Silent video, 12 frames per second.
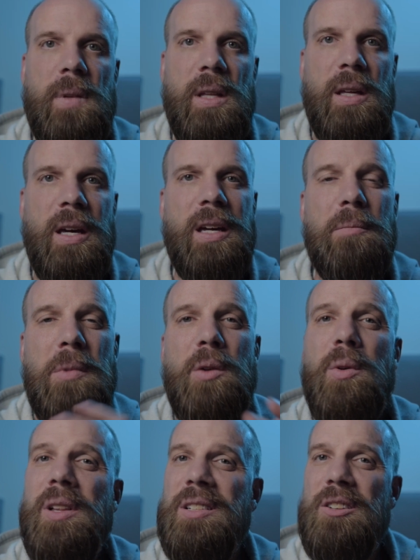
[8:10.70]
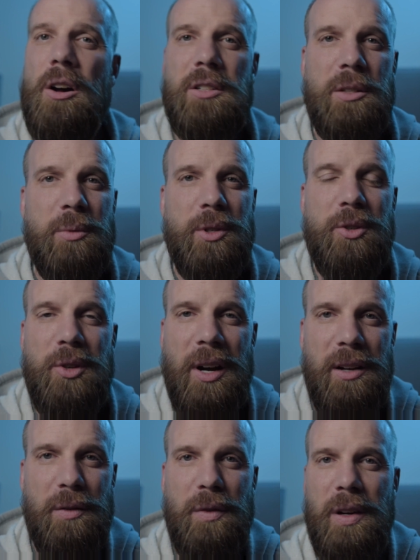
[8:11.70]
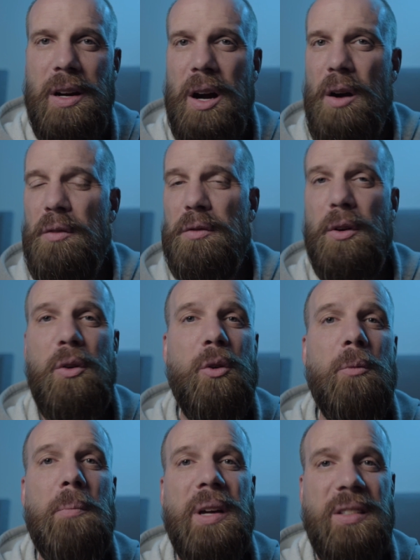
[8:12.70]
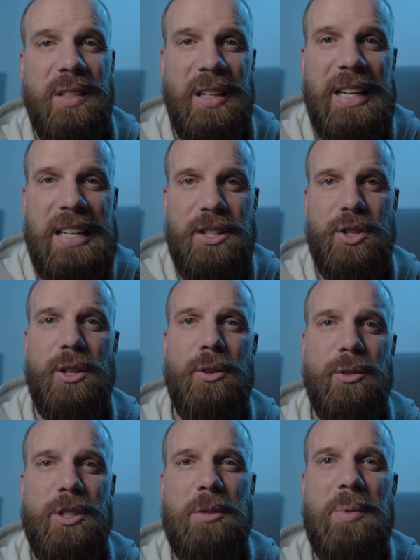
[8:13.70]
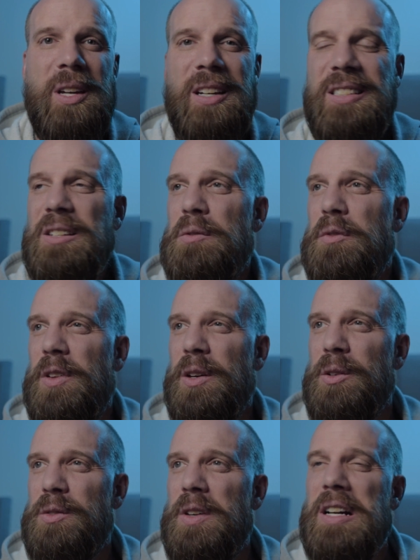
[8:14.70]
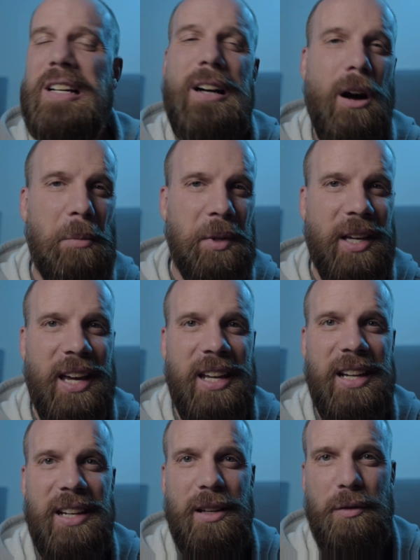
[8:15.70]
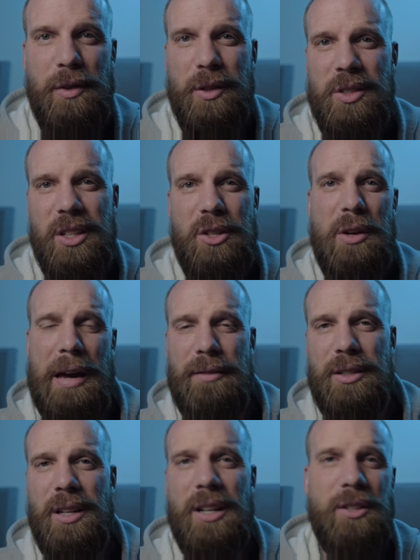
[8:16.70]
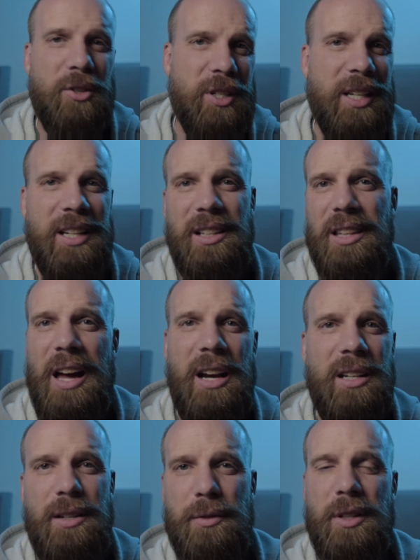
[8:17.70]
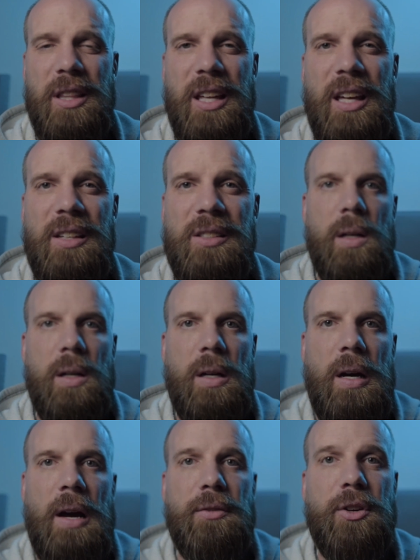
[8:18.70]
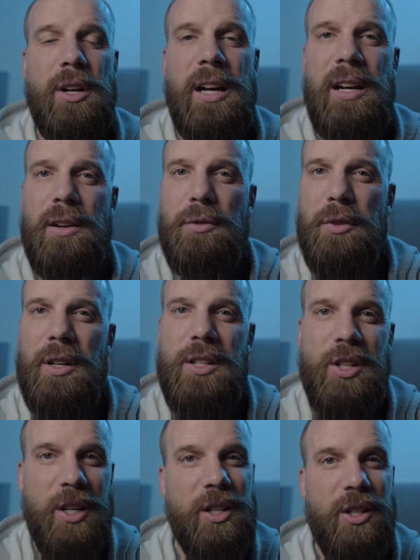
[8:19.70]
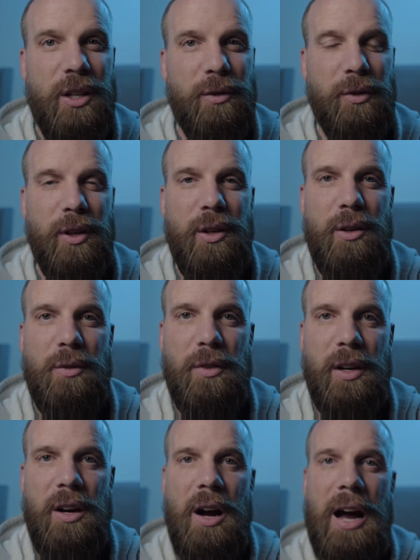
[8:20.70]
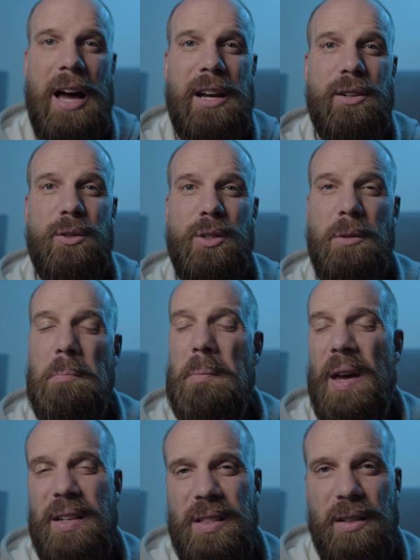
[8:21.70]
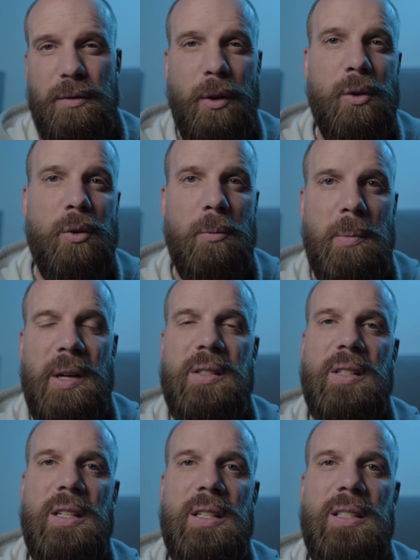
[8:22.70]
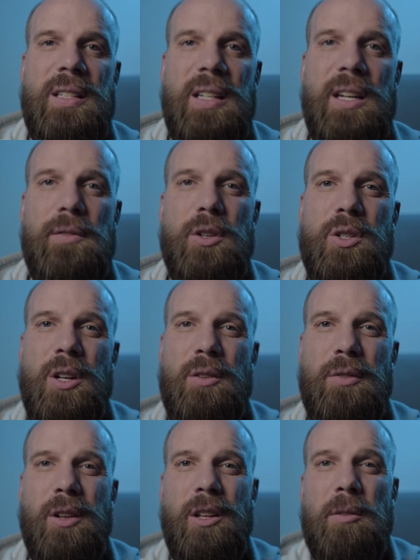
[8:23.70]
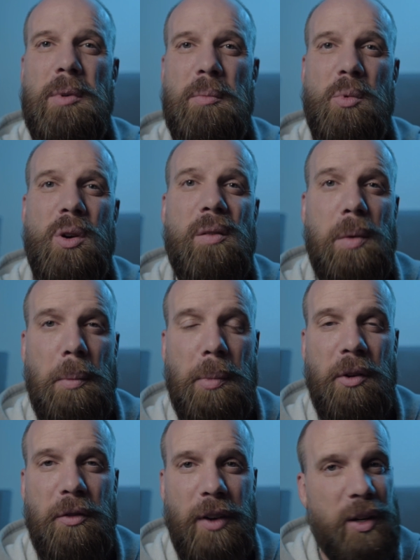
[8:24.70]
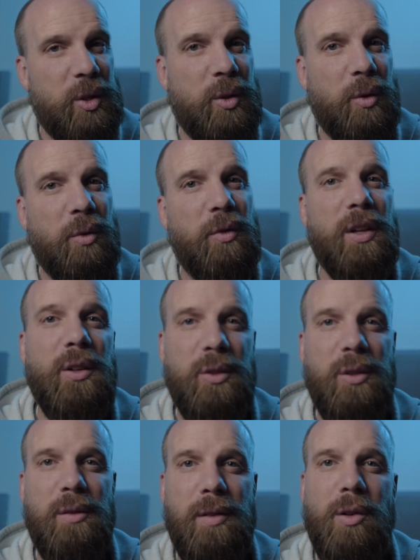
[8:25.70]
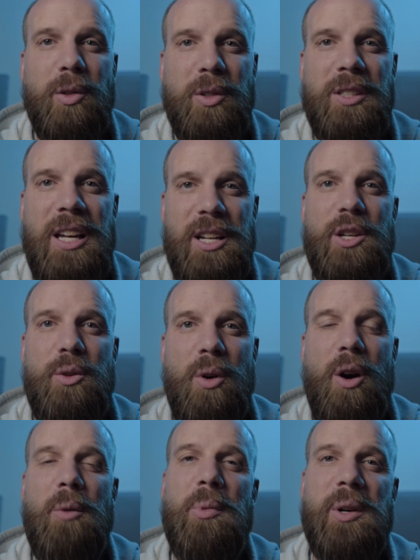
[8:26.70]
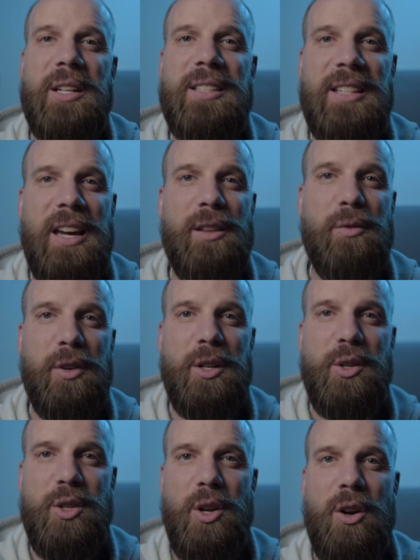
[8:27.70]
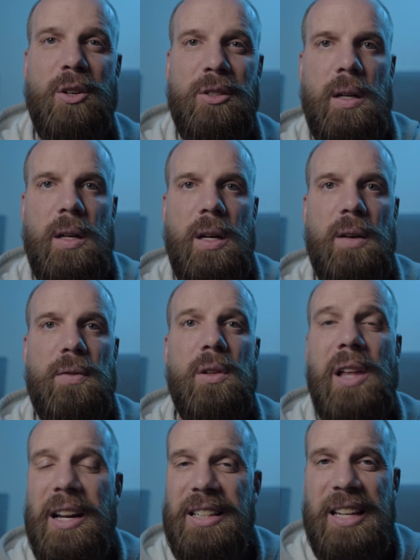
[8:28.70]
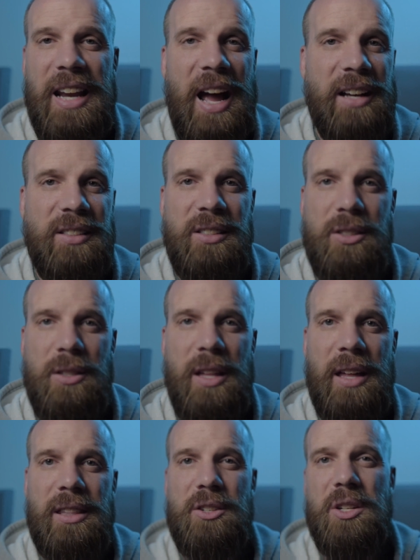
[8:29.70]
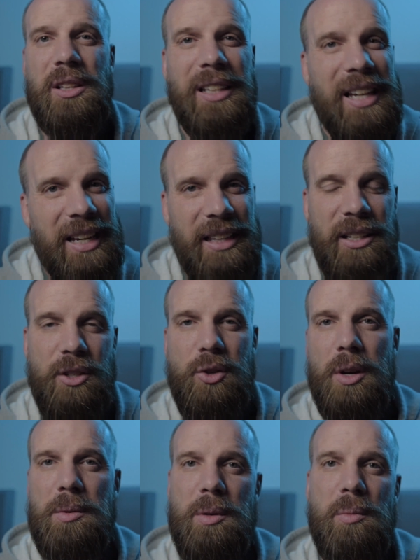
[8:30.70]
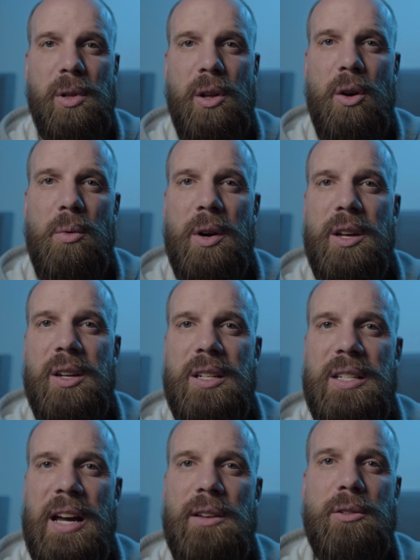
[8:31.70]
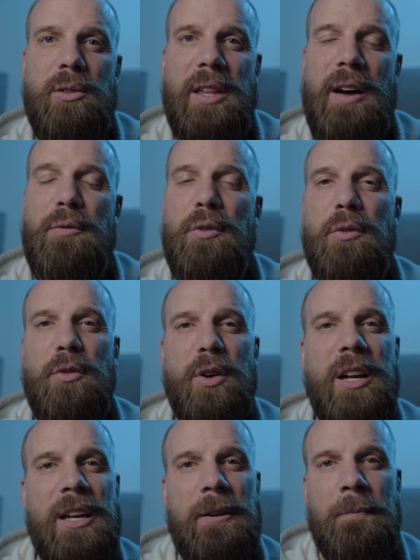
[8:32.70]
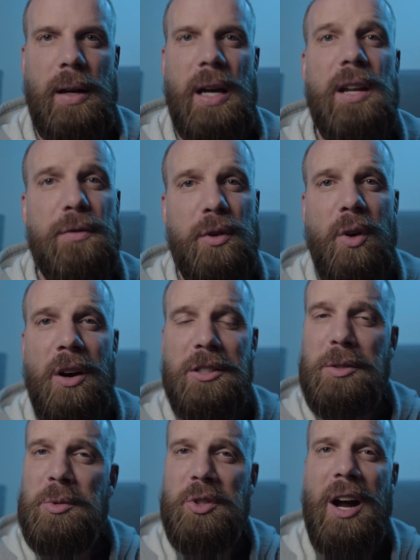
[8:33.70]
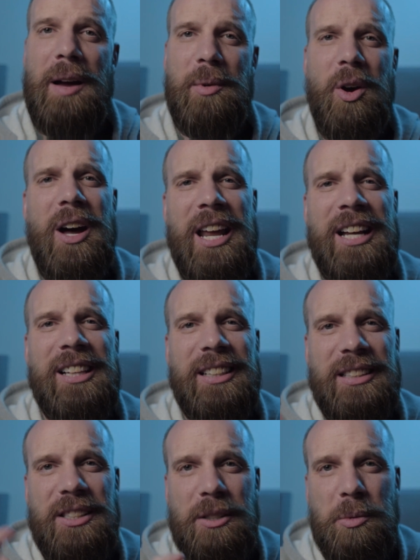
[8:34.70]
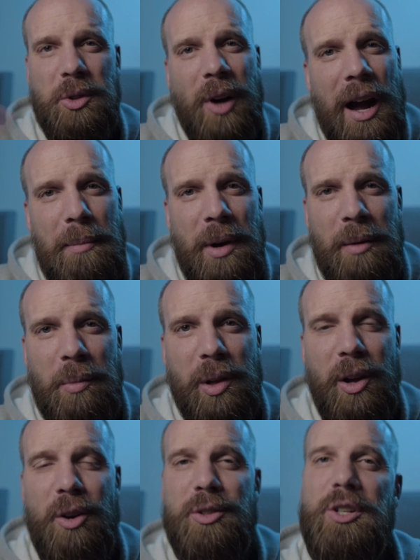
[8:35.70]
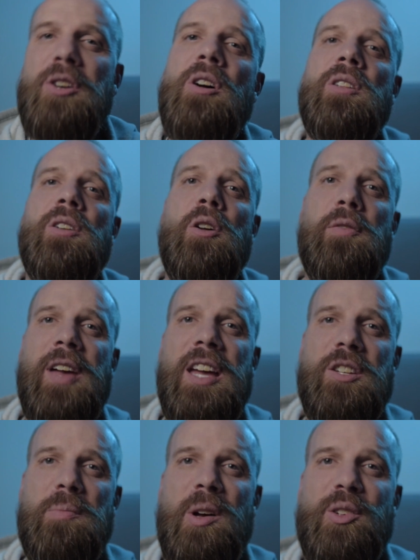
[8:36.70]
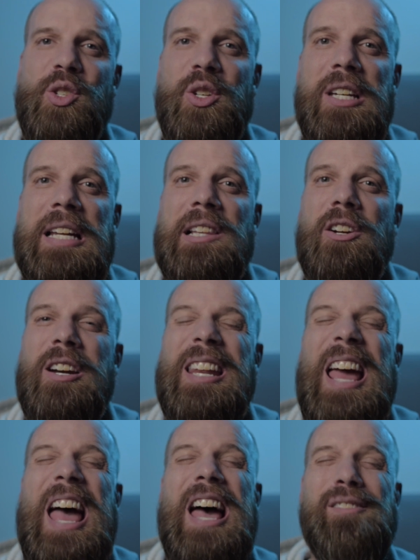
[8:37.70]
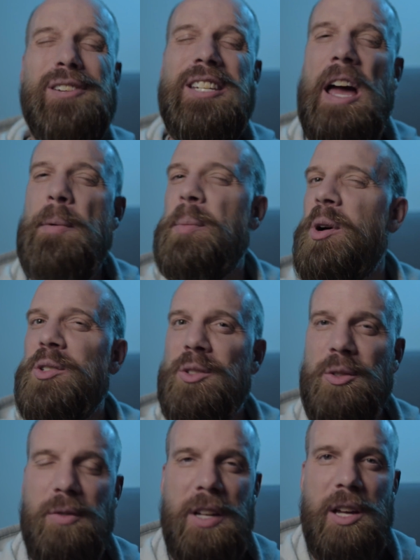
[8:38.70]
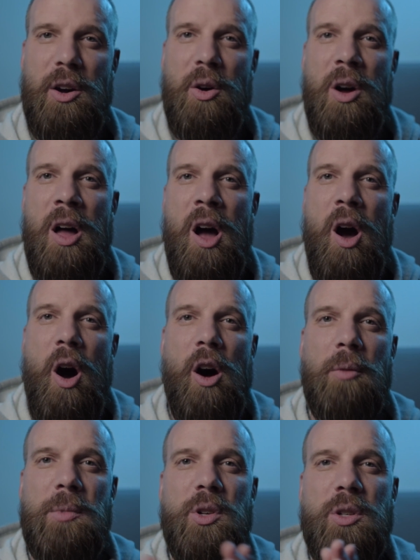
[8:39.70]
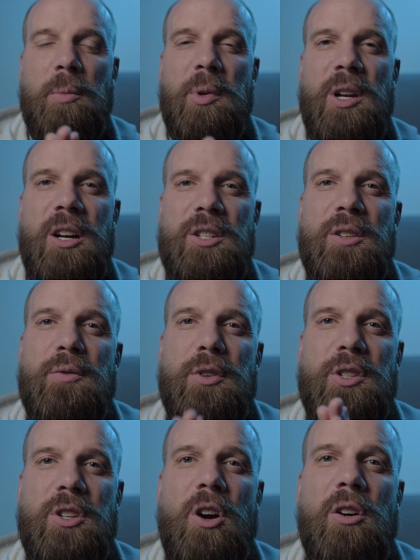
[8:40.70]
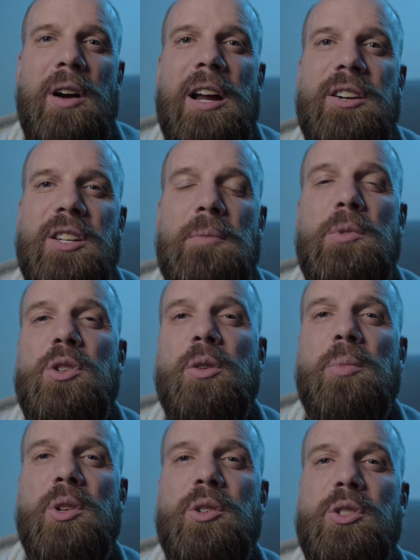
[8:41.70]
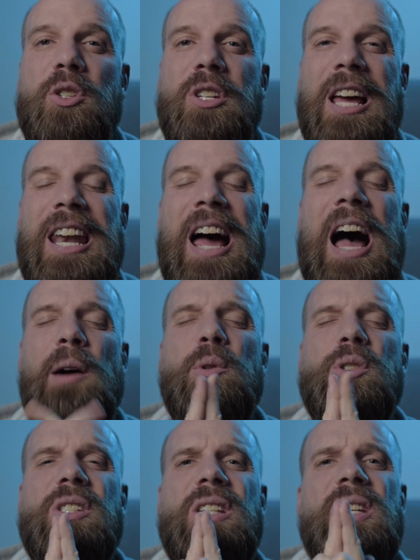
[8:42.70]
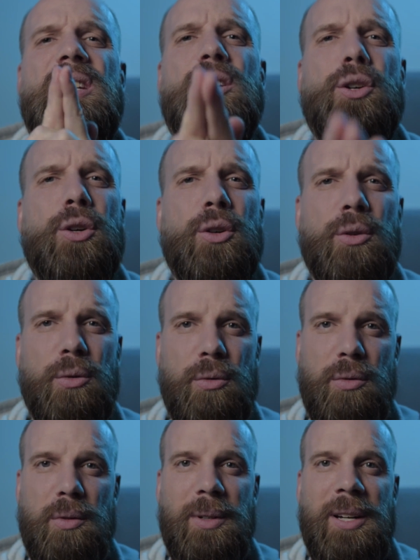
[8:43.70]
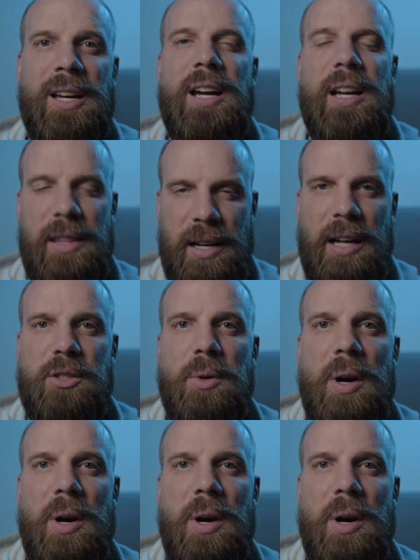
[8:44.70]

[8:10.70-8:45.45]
It can be really daunting when you're trying to figure out vocal mixing in general just because it feels very complicated. It feels like you have to understand a lot of different things. I've created a free cheat sheet for you to figure out how to do some basic vocal mixing to give yourself a little bit more of a professional feel to the vocals that you are putting together for your songs. If you'd like to get access to that, there's a link in the description below where you can download that for free. And if you aren't subscribed, go ahead and click the subscribe button below, turn on the notification bell so you can get alerted every time I post a new video on music production for songwriters and music producers, and I will see you in the next